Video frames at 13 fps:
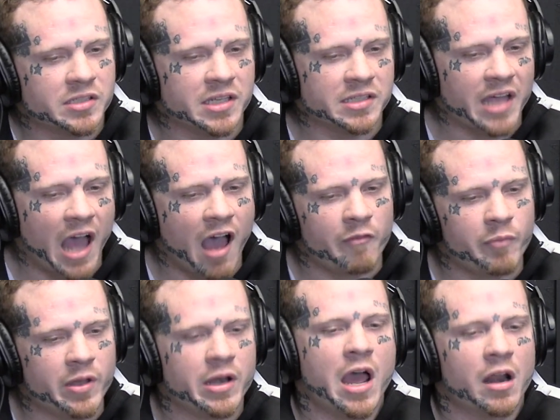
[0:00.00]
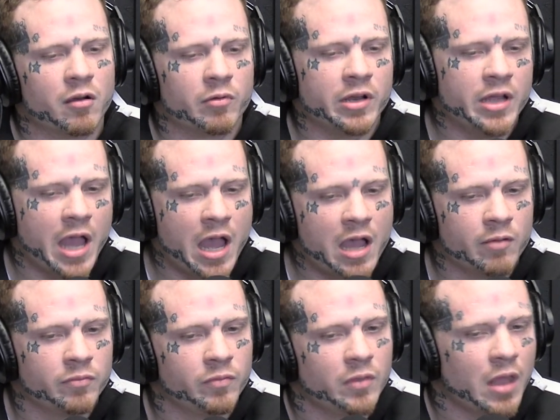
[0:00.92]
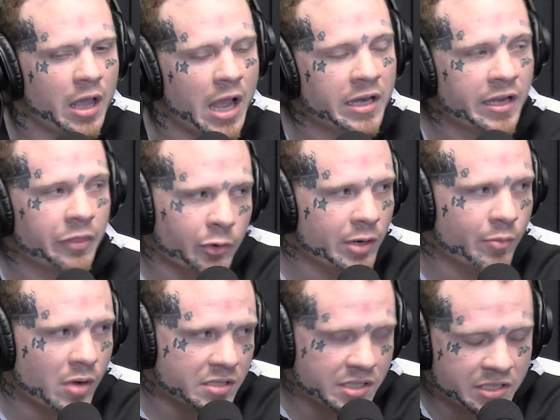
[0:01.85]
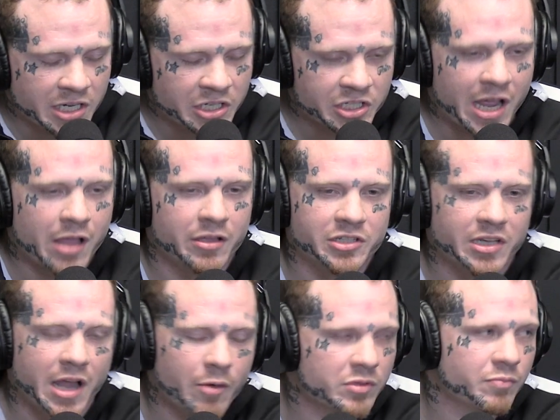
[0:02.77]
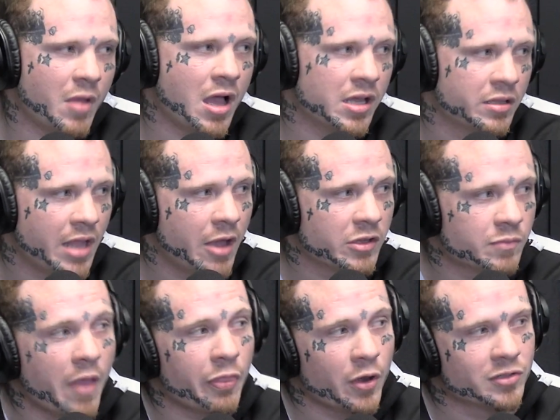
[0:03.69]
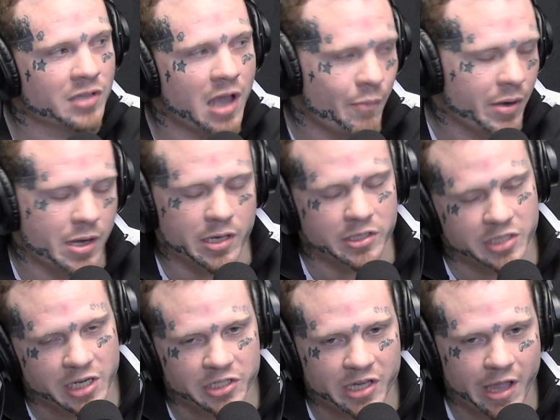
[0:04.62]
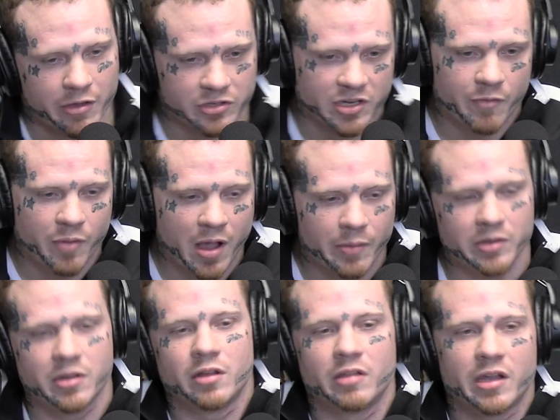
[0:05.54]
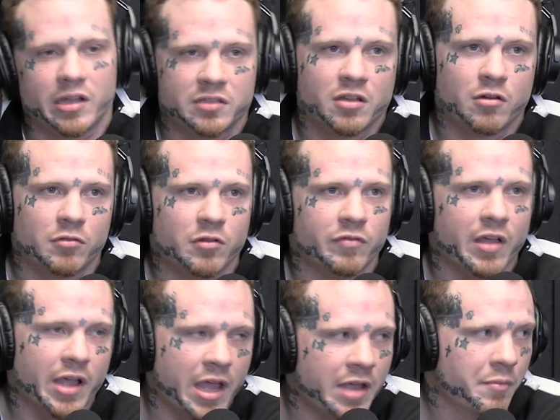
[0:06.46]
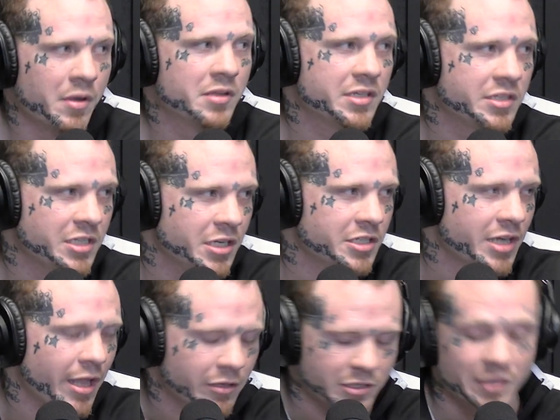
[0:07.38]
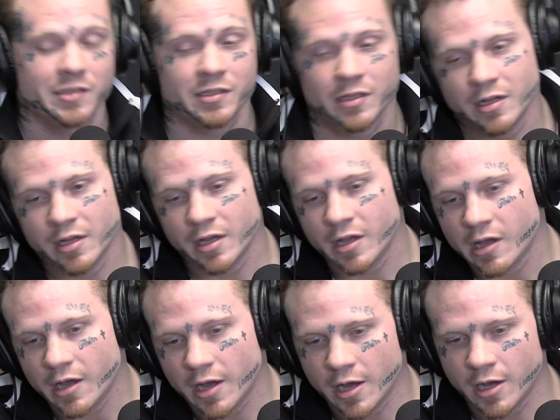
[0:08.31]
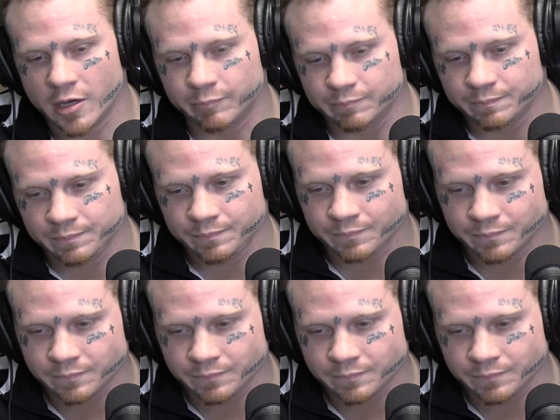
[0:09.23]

since I've been out of rehab, like I did three months at Teen Challenge, and that was my that was my third time being in a Teen Challenge. I've probably done like a total of like eight months at Teen Challenges. Um,